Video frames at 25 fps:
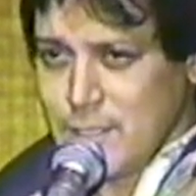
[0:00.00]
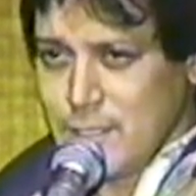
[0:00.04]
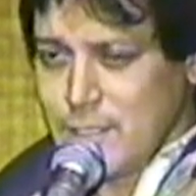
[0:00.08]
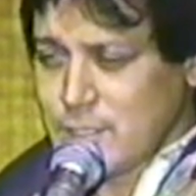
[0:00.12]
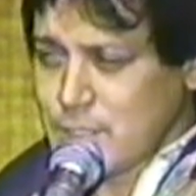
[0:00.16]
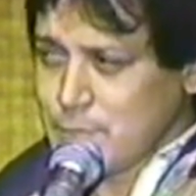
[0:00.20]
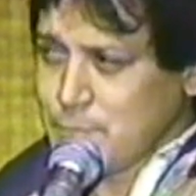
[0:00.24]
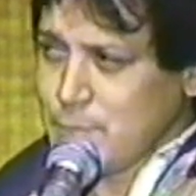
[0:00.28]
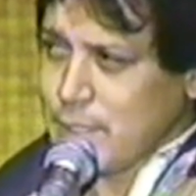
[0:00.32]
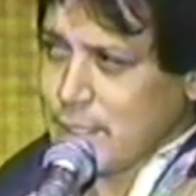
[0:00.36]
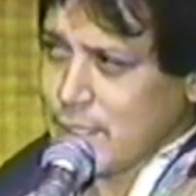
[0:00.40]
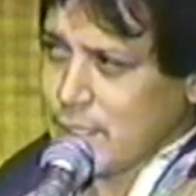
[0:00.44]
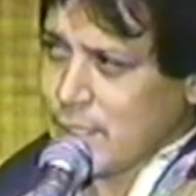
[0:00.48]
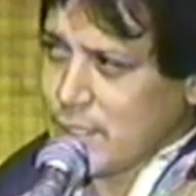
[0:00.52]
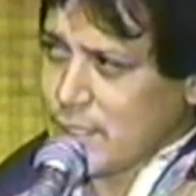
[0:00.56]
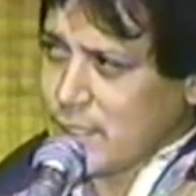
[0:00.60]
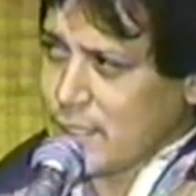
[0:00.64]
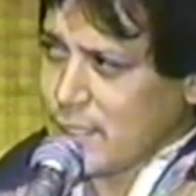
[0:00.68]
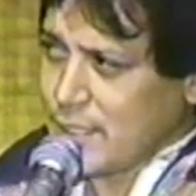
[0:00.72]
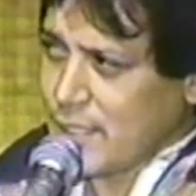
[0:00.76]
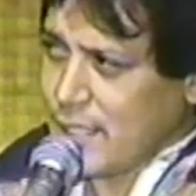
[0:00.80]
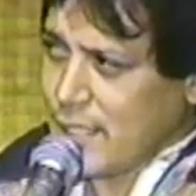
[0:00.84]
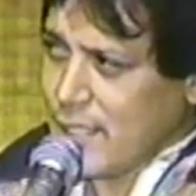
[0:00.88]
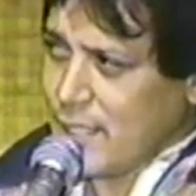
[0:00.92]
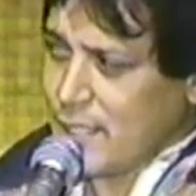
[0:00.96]
He used to play kick
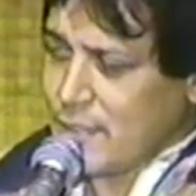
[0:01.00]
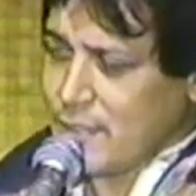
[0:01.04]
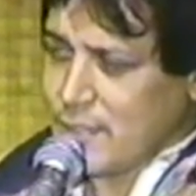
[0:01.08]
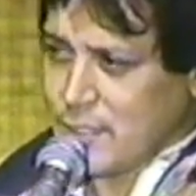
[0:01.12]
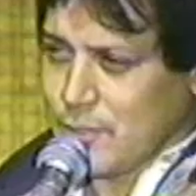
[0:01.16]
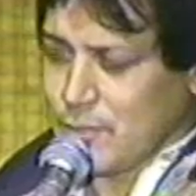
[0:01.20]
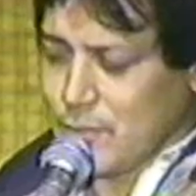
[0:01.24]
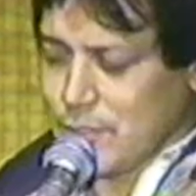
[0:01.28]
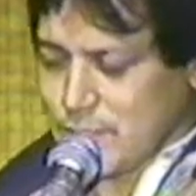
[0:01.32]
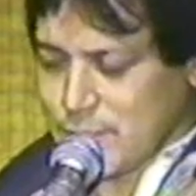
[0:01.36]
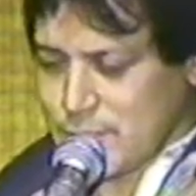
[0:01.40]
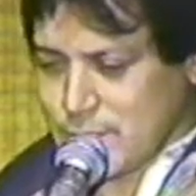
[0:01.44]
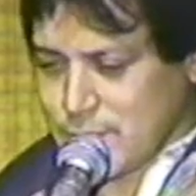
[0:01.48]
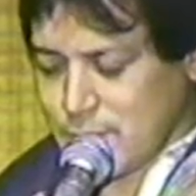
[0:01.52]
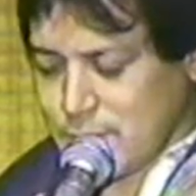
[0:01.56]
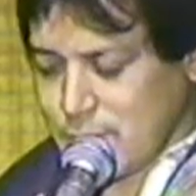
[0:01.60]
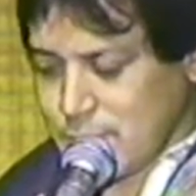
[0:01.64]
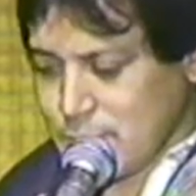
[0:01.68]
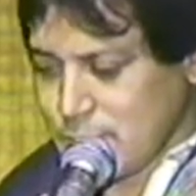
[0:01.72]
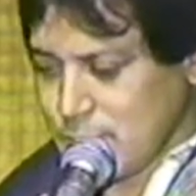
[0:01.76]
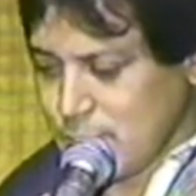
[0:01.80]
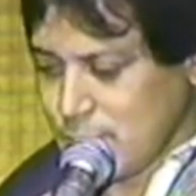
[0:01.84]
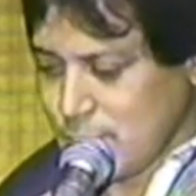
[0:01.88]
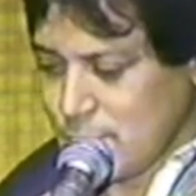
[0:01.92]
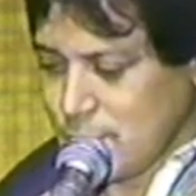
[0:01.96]
the can all the way to
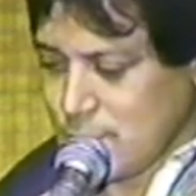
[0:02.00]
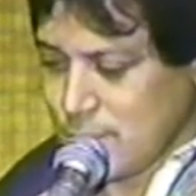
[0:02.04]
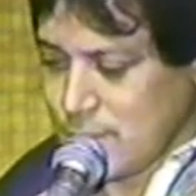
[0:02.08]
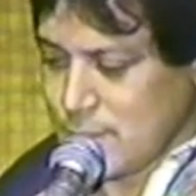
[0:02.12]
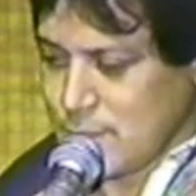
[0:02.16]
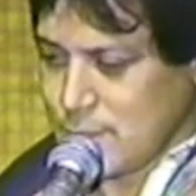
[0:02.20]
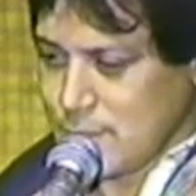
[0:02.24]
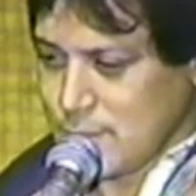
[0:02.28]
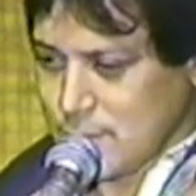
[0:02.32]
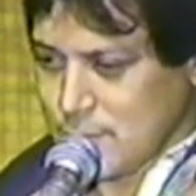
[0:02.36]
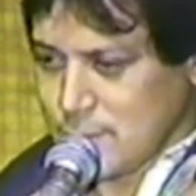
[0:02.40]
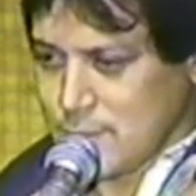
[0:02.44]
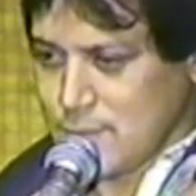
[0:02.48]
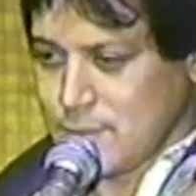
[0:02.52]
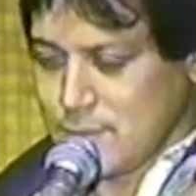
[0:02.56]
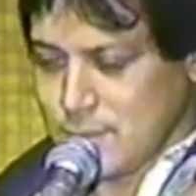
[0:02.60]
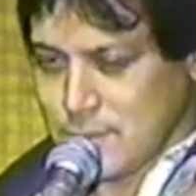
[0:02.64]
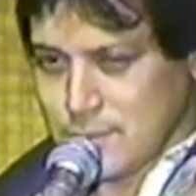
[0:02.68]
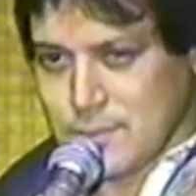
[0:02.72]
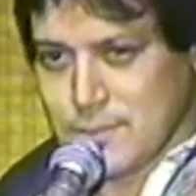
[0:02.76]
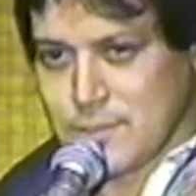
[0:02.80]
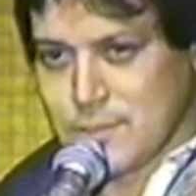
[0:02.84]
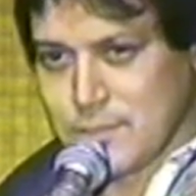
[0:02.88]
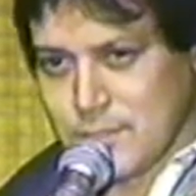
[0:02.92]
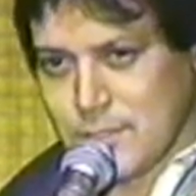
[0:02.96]
school.
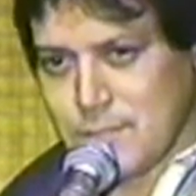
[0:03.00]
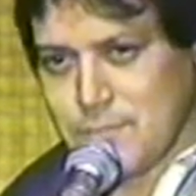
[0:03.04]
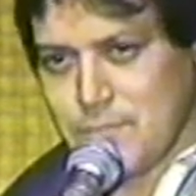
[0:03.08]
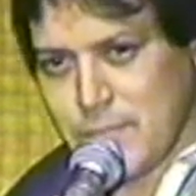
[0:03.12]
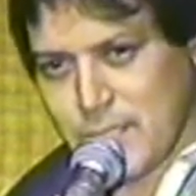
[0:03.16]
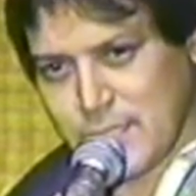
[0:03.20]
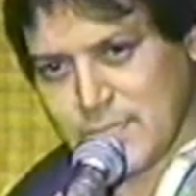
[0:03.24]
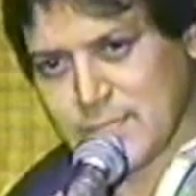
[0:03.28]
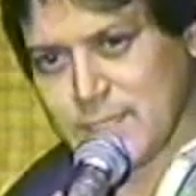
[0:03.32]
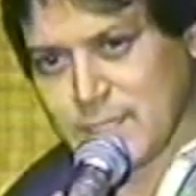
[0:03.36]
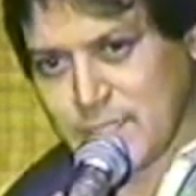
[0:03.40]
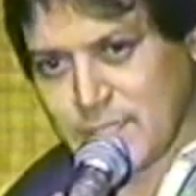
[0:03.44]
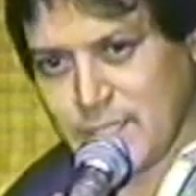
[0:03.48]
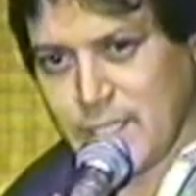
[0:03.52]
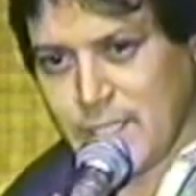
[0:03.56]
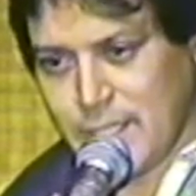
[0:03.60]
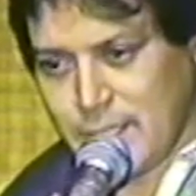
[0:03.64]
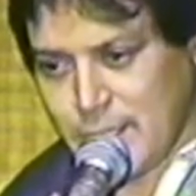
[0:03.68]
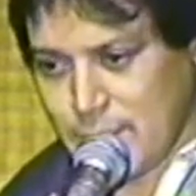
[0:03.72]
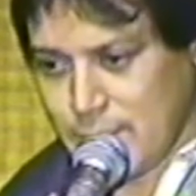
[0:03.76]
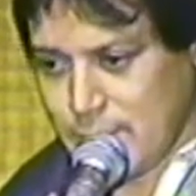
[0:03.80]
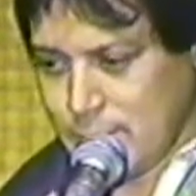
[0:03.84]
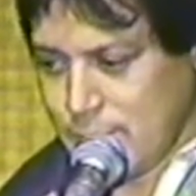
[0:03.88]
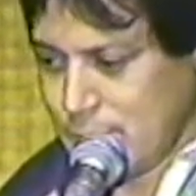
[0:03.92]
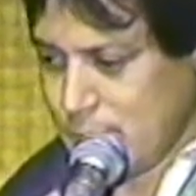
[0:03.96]
The
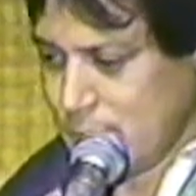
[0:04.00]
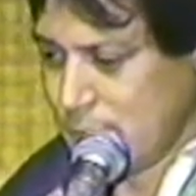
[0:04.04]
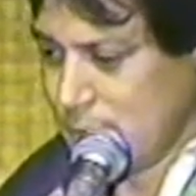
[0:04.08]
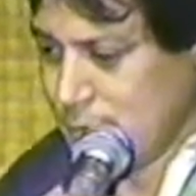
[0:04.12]
Mexican.